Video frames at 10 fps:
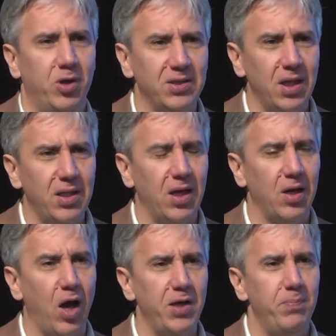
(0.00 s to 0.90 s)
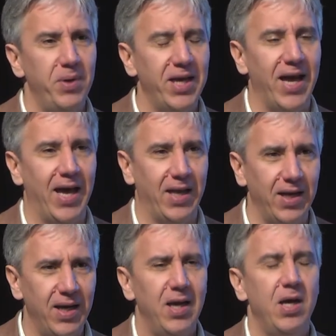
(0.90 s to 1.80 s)
because the decline
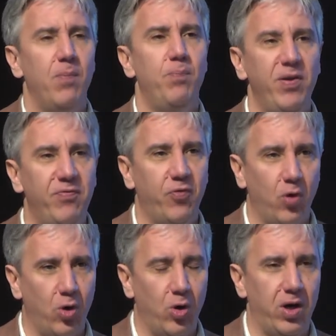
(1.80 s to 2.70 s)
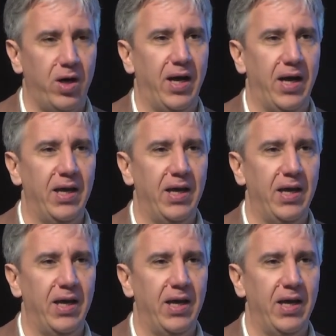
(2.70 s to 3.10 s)
began before